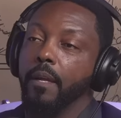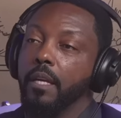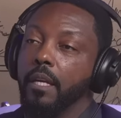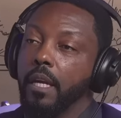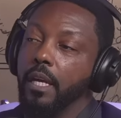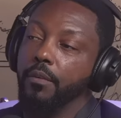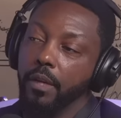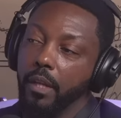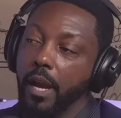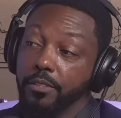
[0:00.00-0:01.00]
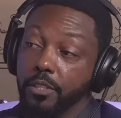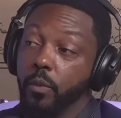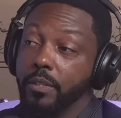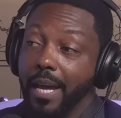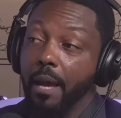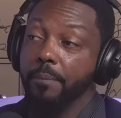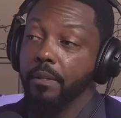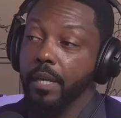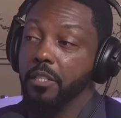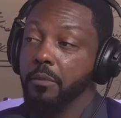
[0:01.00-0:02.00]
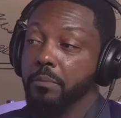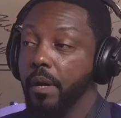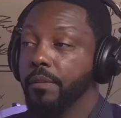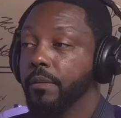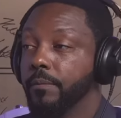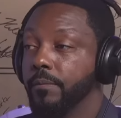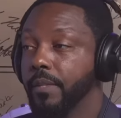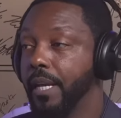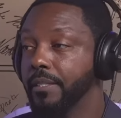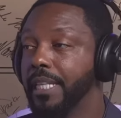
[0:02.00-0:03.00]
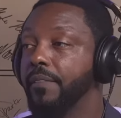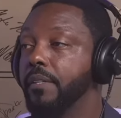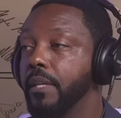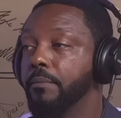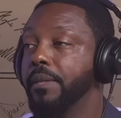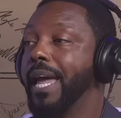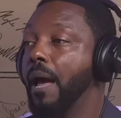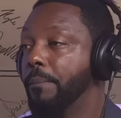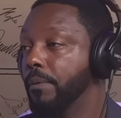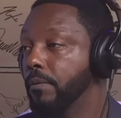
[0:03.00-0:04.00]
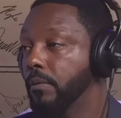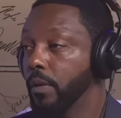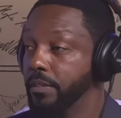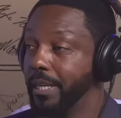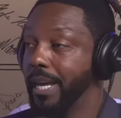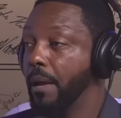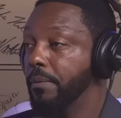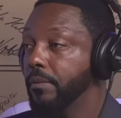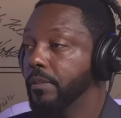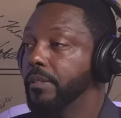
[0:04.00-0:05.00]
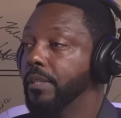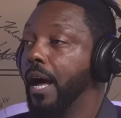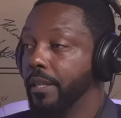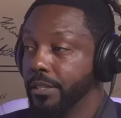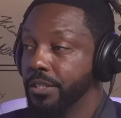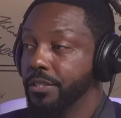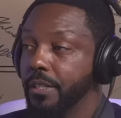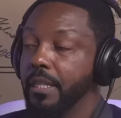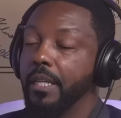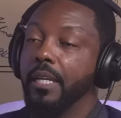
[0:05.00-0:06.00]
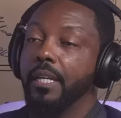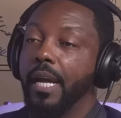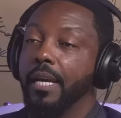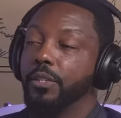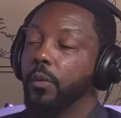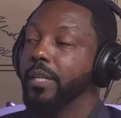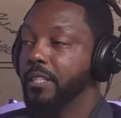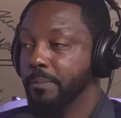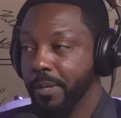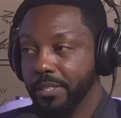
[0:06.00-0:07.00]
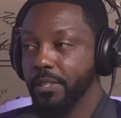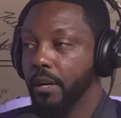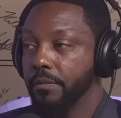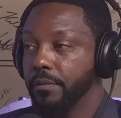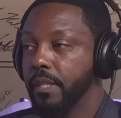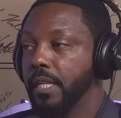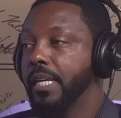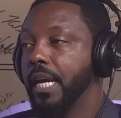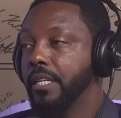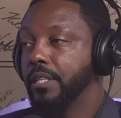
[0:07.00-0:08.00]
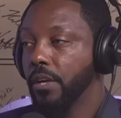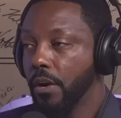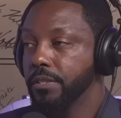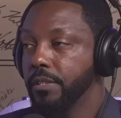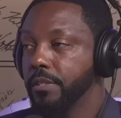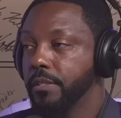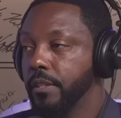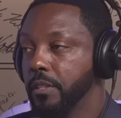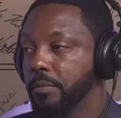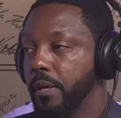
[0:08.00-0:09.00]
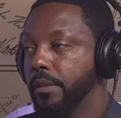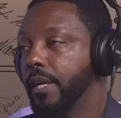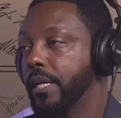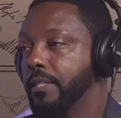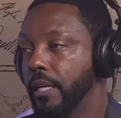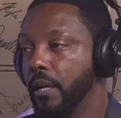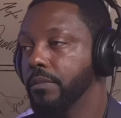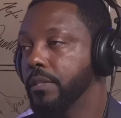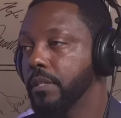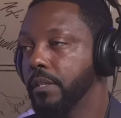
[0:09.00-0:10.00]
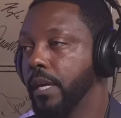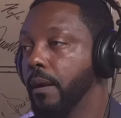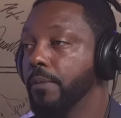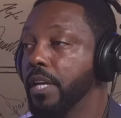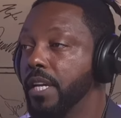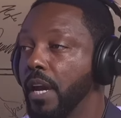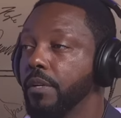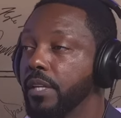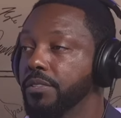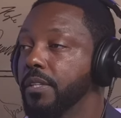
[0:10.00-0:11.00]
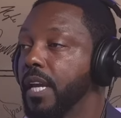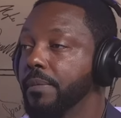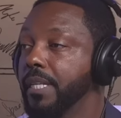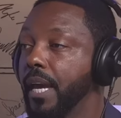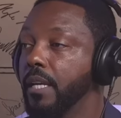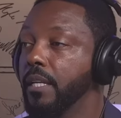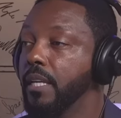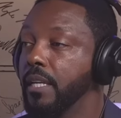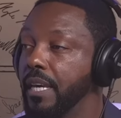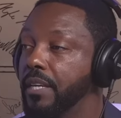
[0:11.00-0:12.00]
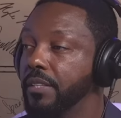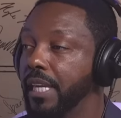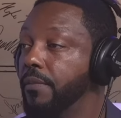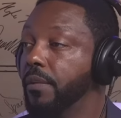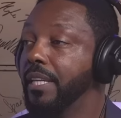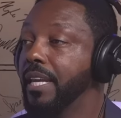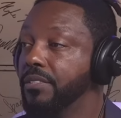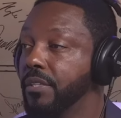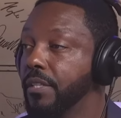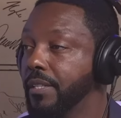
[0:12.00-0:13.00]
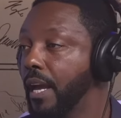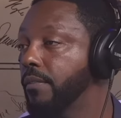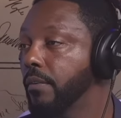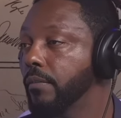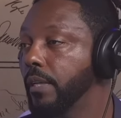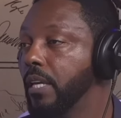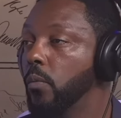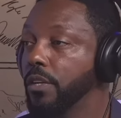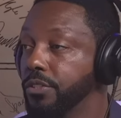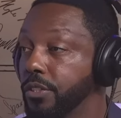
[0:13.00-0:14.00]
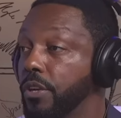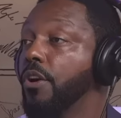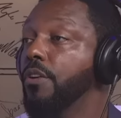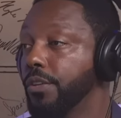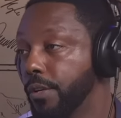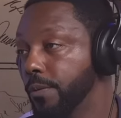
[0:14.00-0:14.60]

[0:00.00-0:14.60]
he realizes what's happened, that his brother has given them the apple. What's the apple? Knowledge. And so he gets pissed off, and he curses his brother, and he tells them, never listen to him again. He's evil. He's the devil. He wants to hurt you.